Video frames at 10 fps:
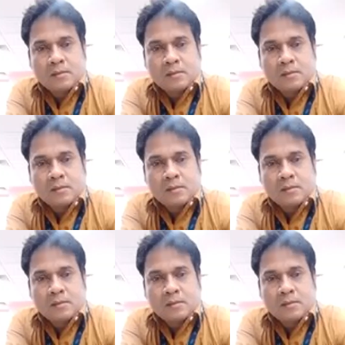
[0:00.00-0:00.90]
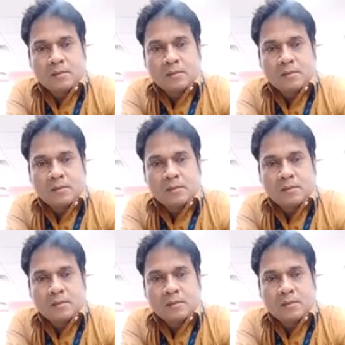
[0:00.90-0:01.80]

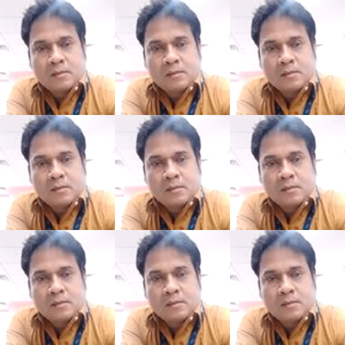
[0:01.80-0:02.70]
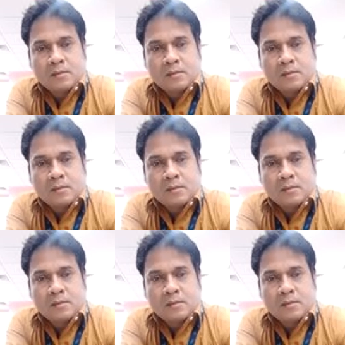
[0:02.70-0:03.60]

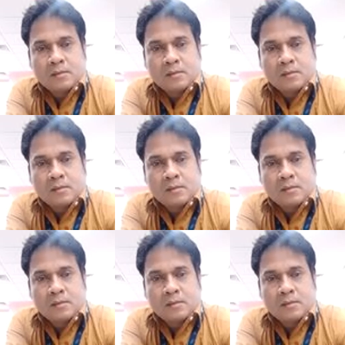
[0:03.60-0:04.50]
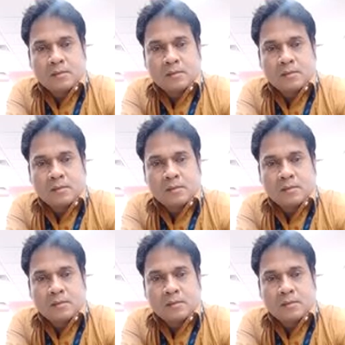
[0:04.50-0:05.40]

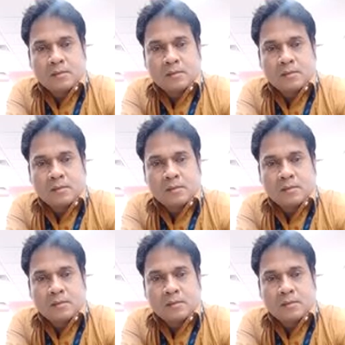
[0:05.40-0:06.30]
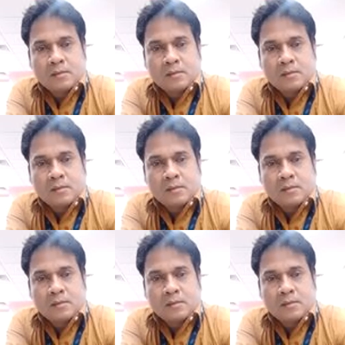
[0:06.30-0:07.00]
[no speech]